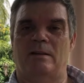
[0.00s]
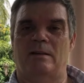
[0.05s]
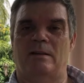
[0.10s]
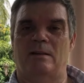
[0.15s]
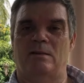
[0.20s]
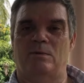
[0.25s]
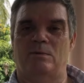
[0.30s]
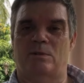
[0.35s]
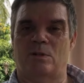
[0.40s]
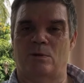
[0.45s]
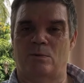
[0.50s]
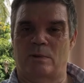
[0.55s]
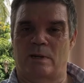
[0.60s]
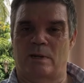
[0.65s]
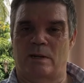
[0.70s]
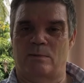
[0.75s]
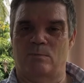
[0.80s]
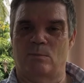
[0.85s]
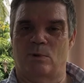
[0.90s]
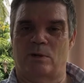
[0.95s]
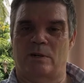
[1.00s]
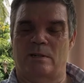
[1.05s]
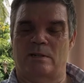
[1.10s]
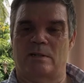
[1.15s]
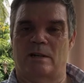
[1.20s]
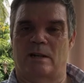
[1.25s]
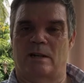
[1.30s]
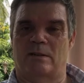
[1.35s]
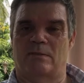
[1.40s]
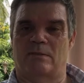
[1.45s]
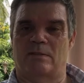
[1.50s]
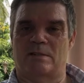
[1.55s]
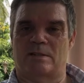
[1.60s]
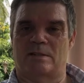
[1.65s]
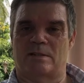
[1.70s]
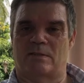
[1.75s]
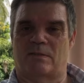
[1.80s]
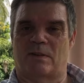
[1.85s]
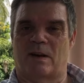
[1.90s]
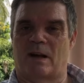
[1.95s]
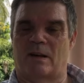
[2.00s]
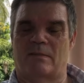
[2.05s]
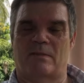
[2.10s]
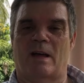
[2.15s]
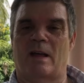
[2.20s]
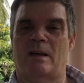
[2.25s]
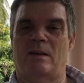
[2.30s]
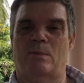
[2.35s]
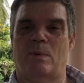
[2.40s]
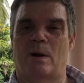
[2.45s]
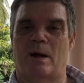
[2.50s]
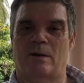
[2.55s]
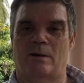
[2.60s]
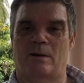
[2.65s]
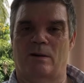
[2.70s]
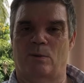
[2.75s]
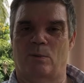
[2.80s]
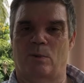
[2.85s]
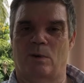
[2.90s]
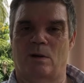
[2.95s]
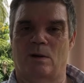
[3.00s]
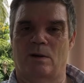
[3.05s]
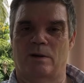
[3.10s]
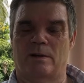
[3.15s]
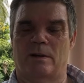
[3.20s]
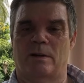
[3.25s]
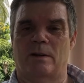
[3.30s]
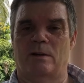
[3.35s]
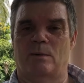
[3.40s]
You do need money to live and survive anywhere in the world,